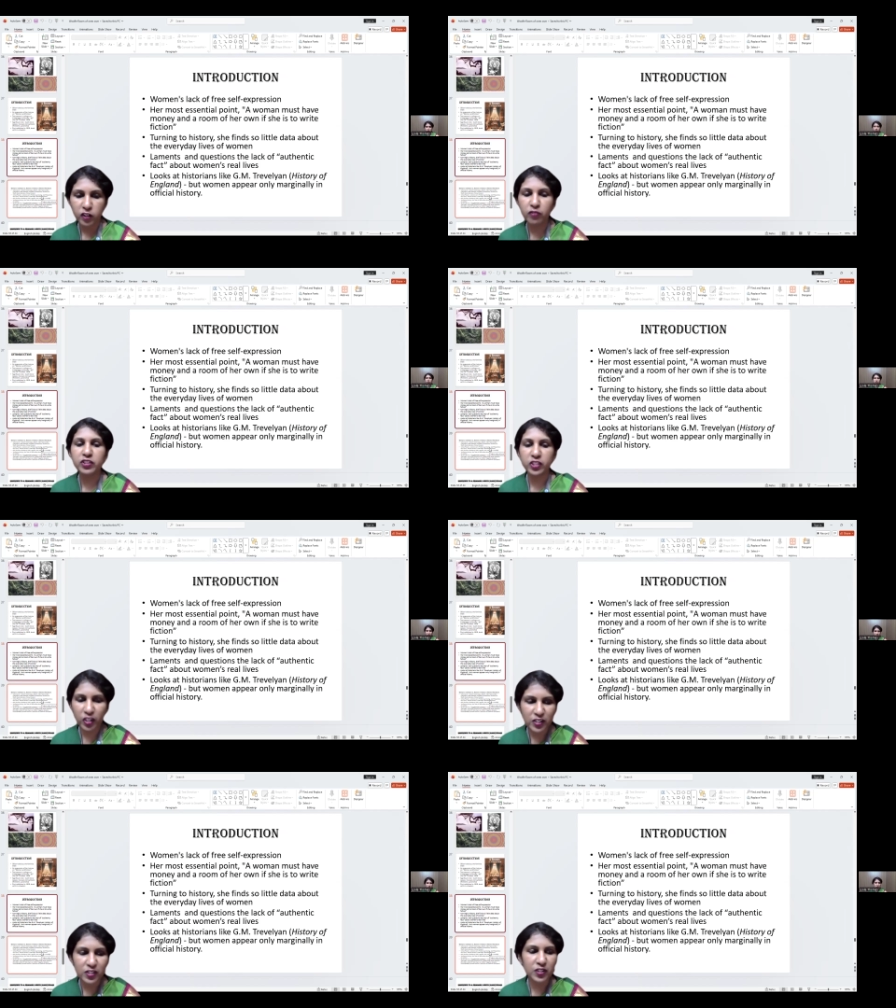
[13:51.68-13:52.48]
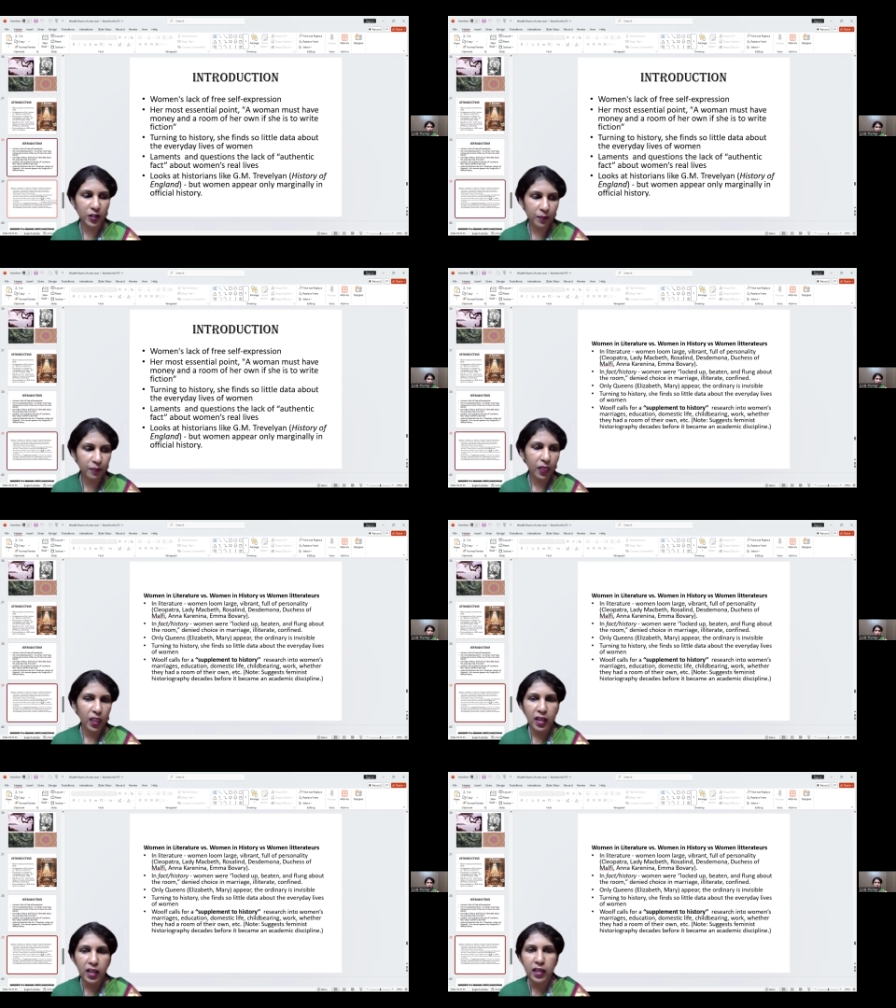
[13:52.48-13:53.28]
official history.
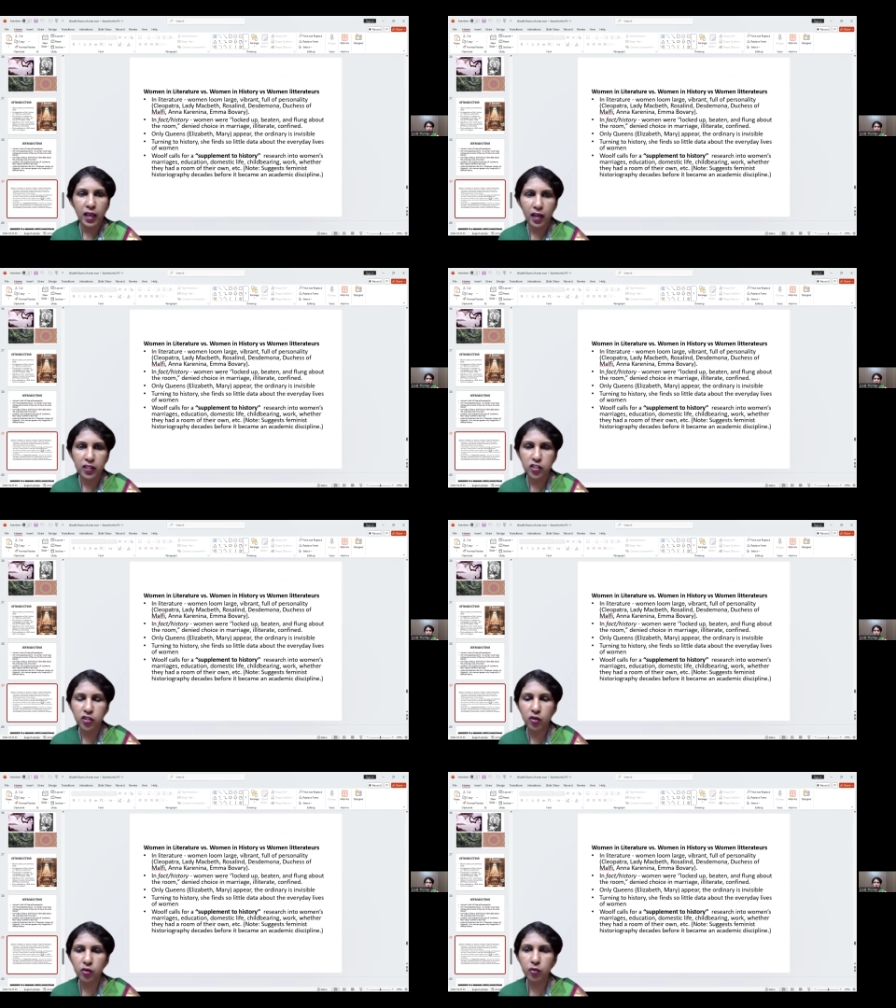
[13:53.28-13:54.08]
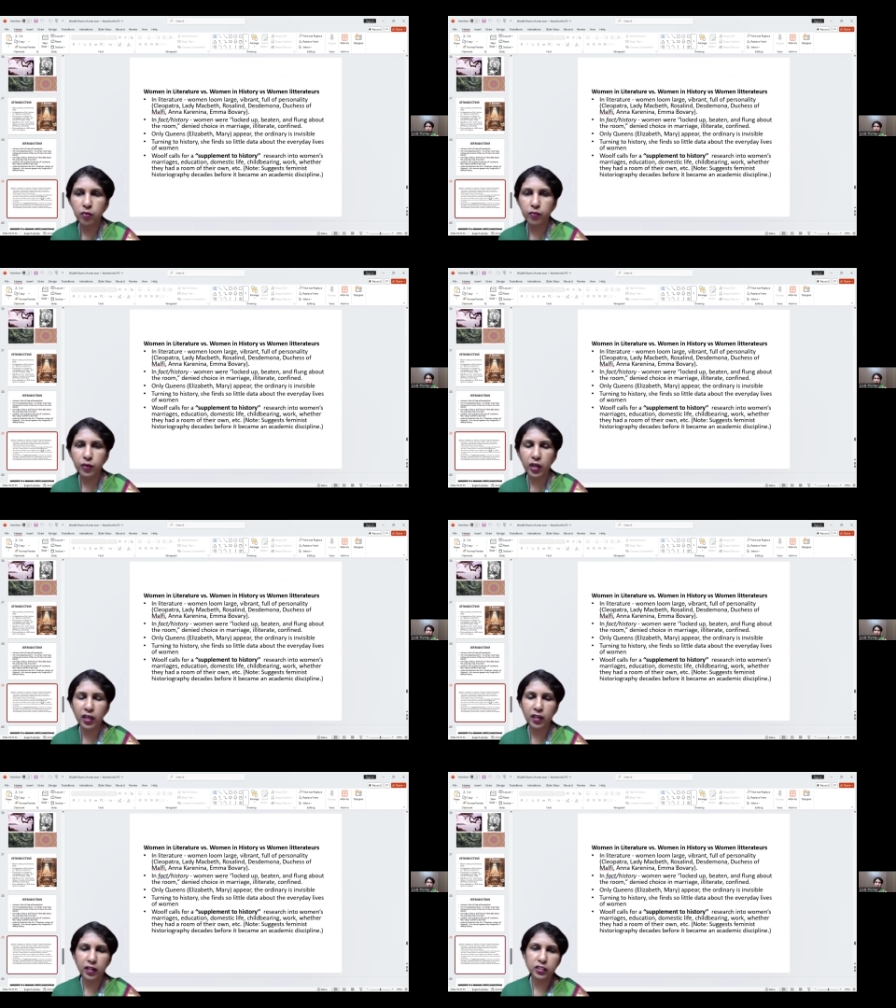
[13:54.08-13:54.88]
Yeah, so
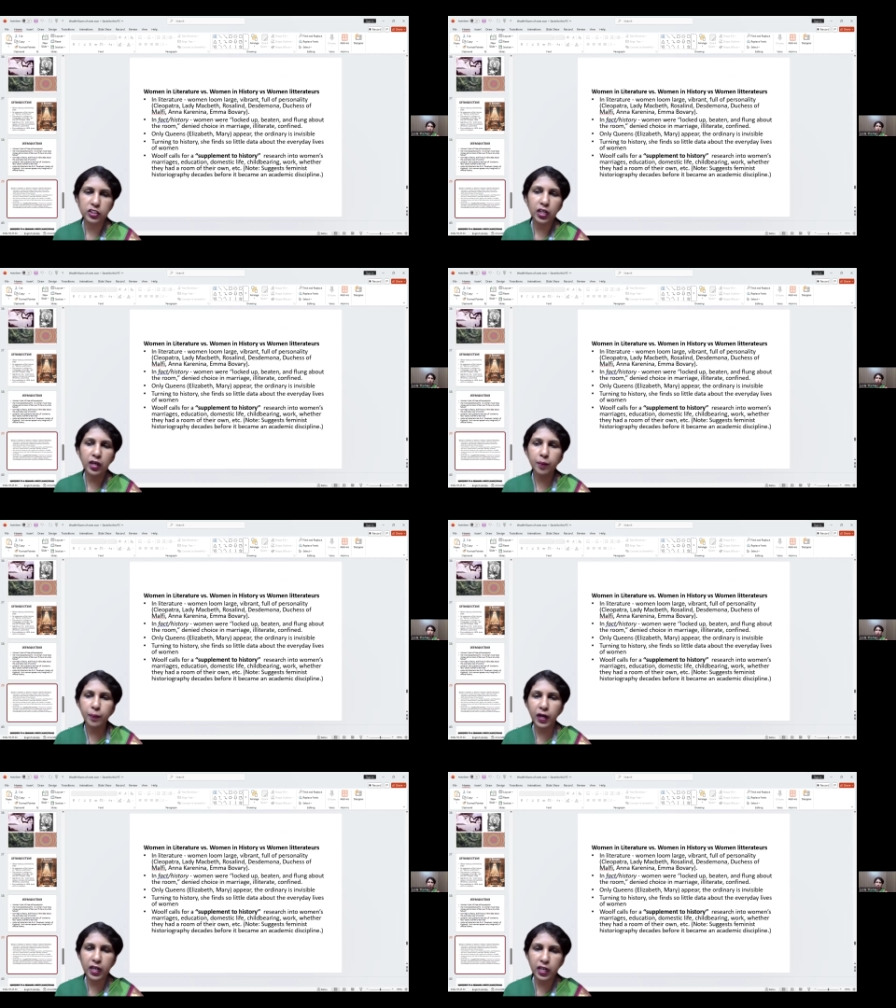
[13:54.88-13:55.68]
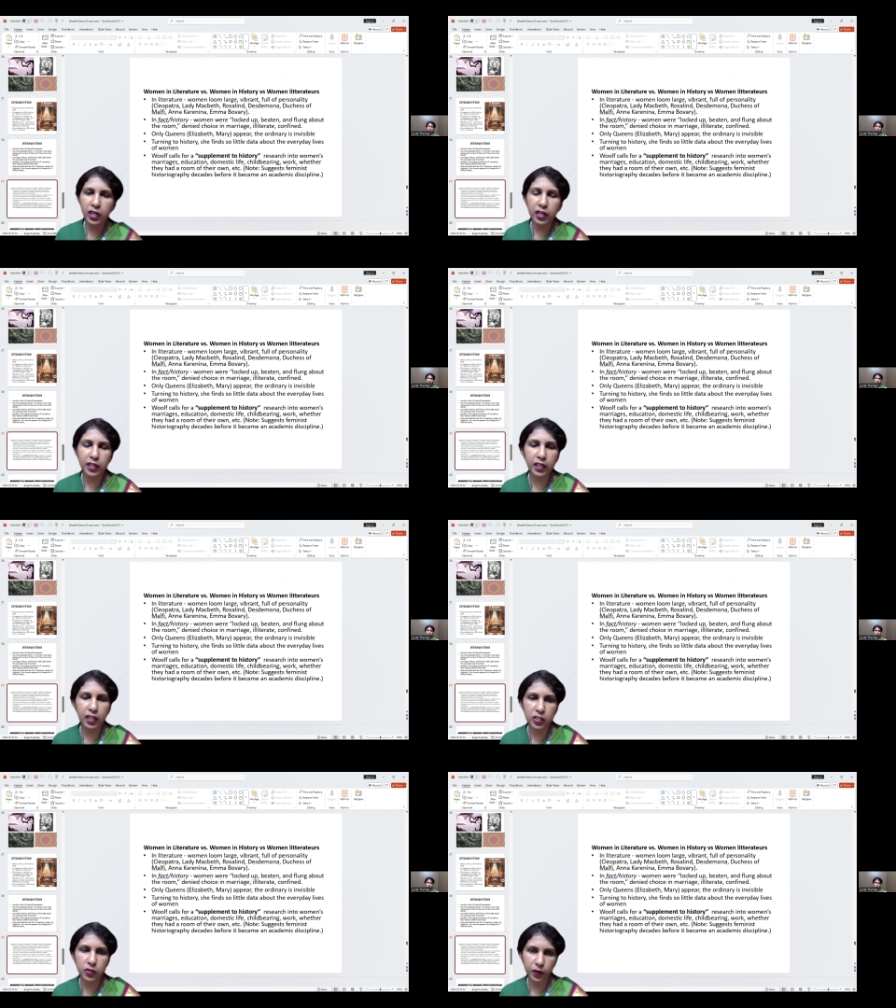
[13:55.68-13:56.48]
she particularly
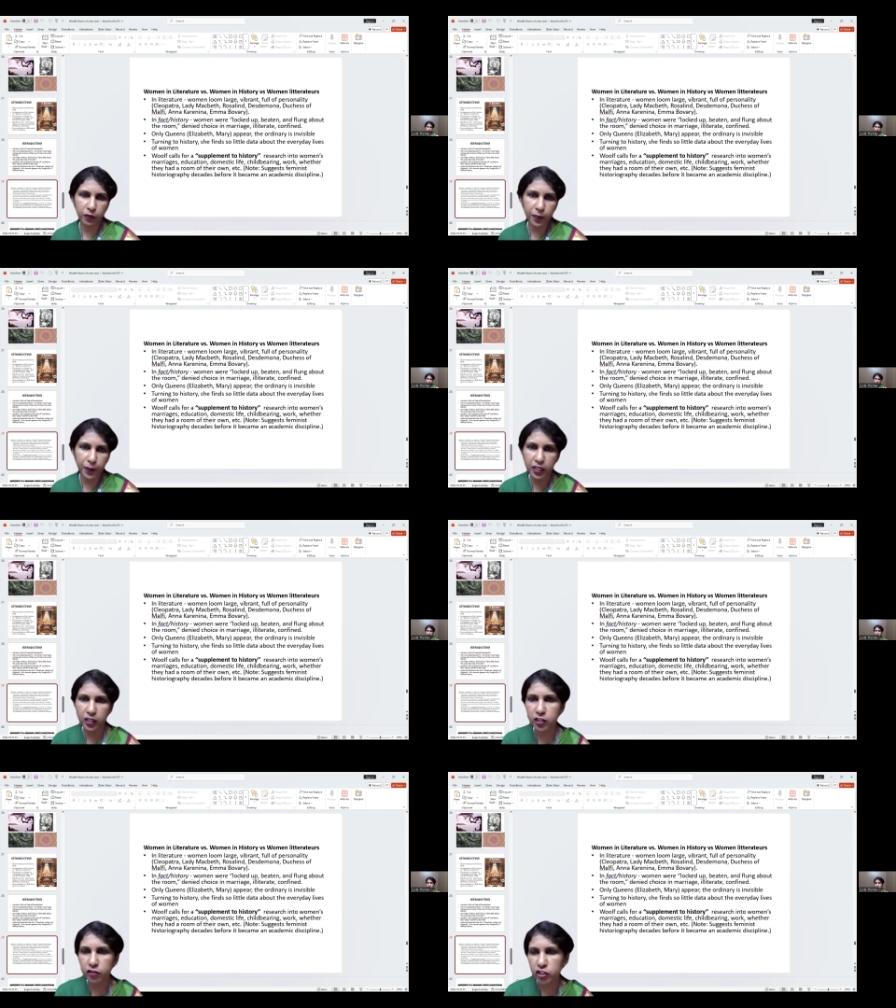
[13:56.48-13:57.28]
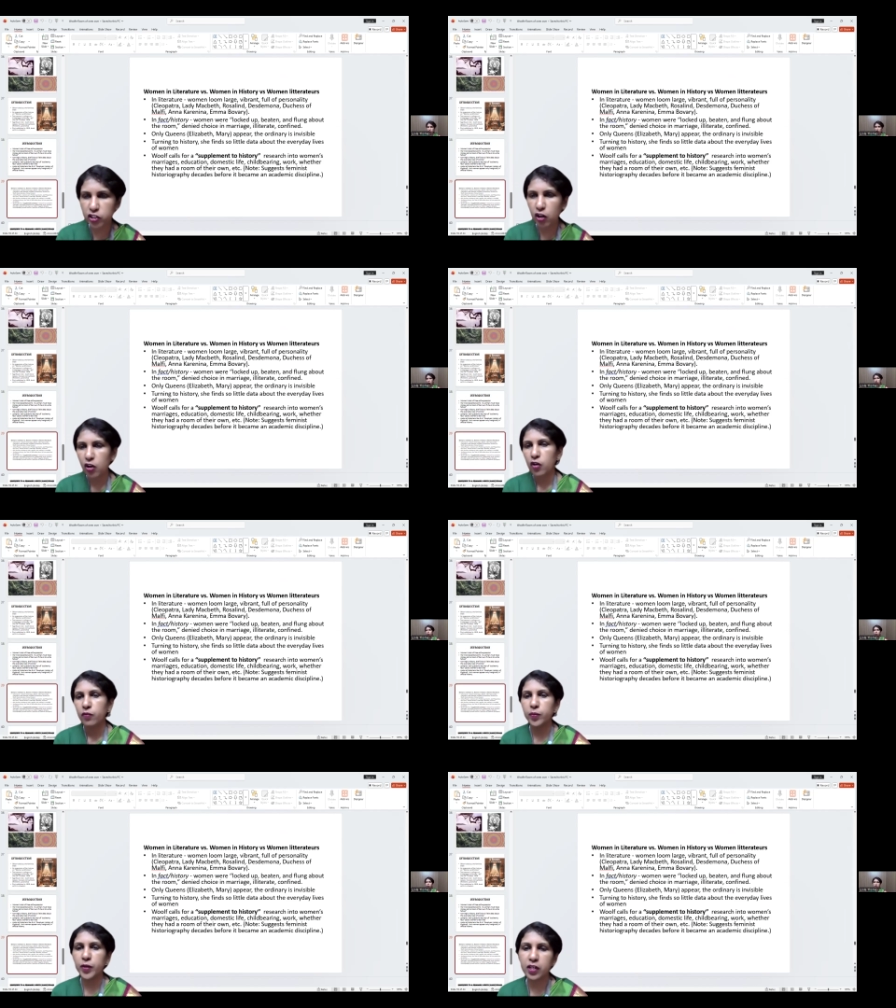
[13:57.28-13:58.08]
deals with women in literature,
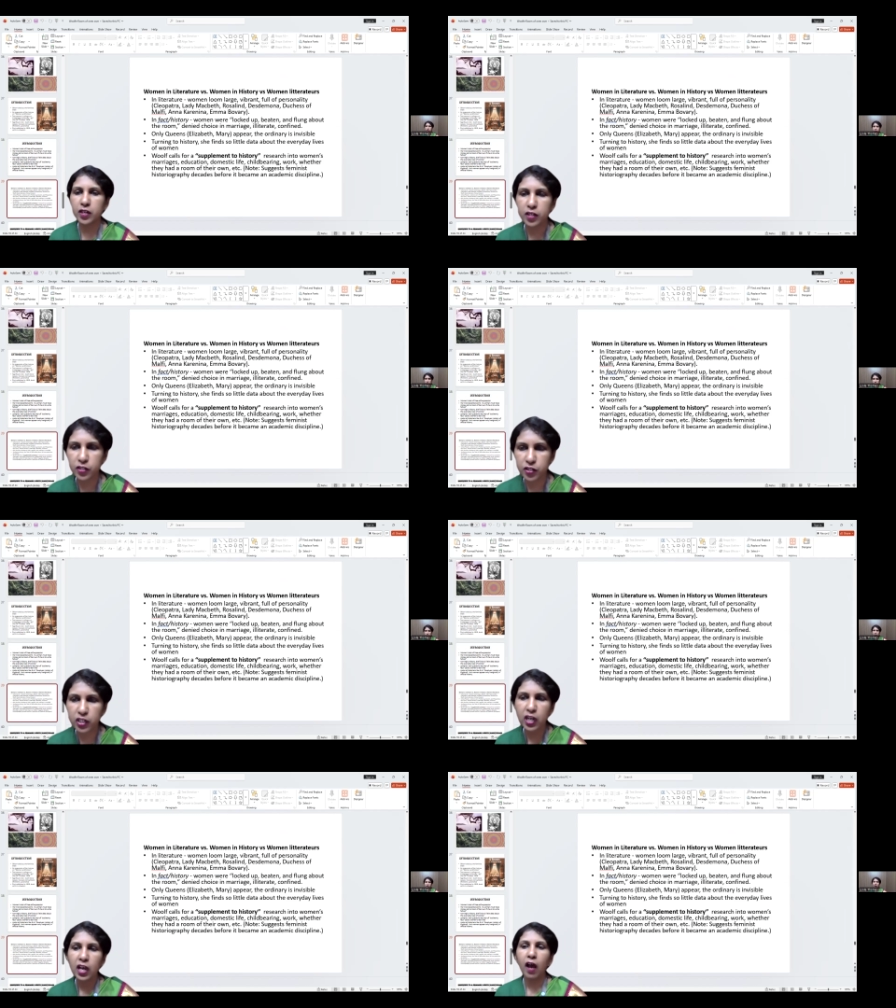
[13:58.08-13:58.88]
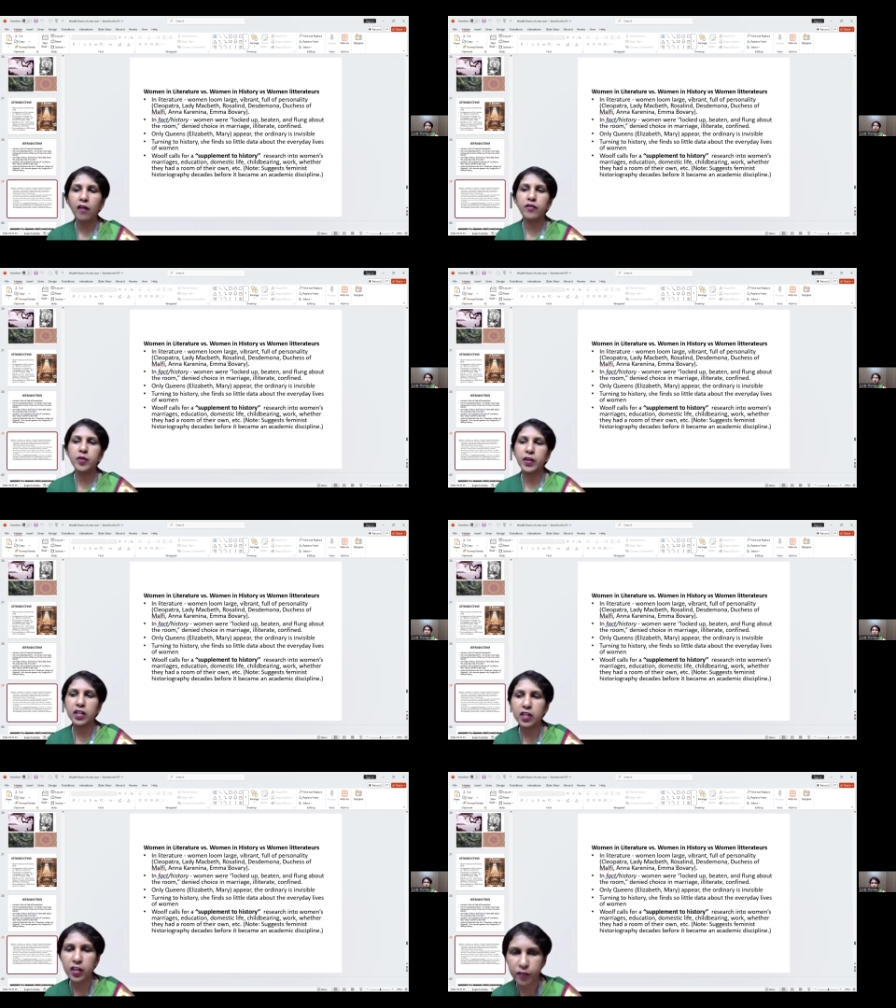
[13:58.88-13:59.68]
women in history, and
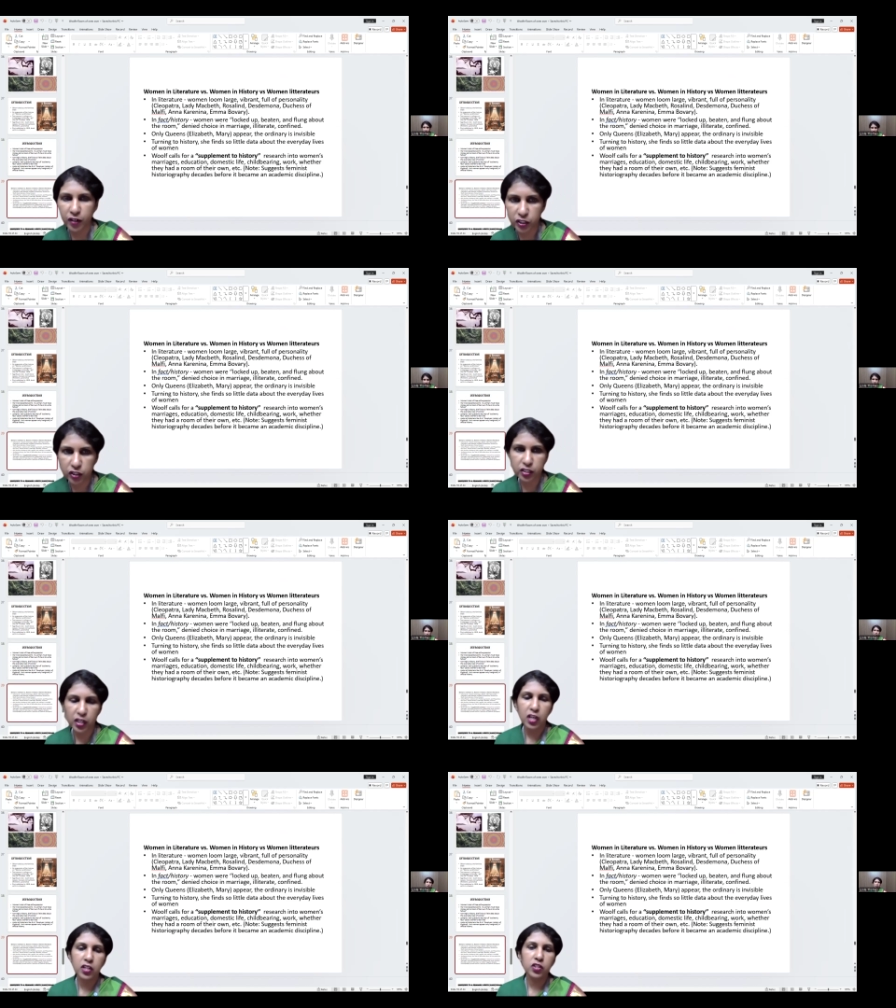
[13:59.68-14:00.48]
women in literatures.